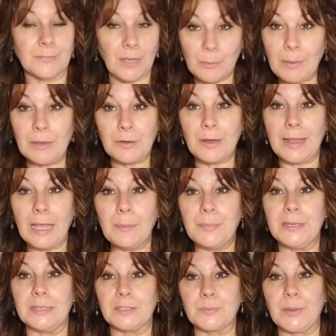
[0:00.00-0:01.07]
About your
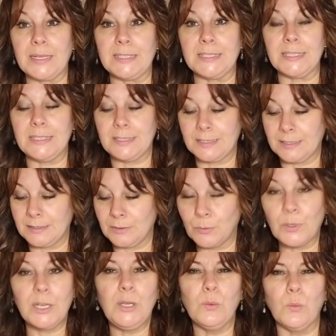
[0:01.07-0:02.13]
happiness, Pisces.
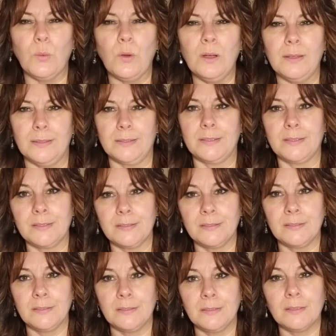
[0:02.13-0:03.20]
What do you want?
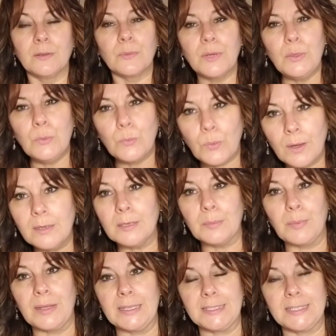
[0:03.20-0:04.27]
What do you want,
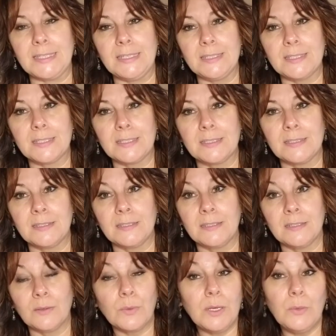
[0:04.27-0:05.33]
Pisces?
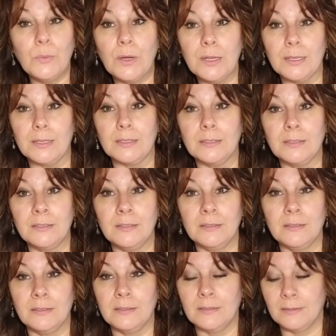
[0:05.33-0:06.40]
What do you want?
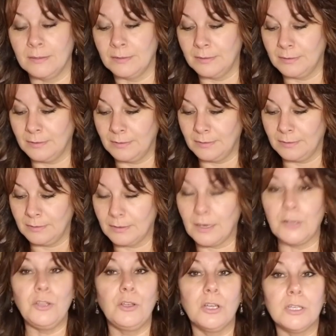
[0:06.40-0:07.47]

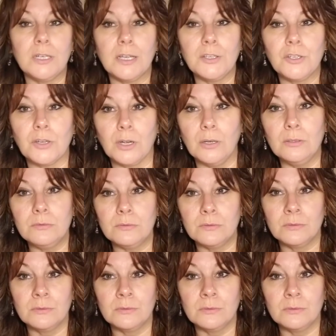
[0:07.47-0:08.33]
Are you good on your own?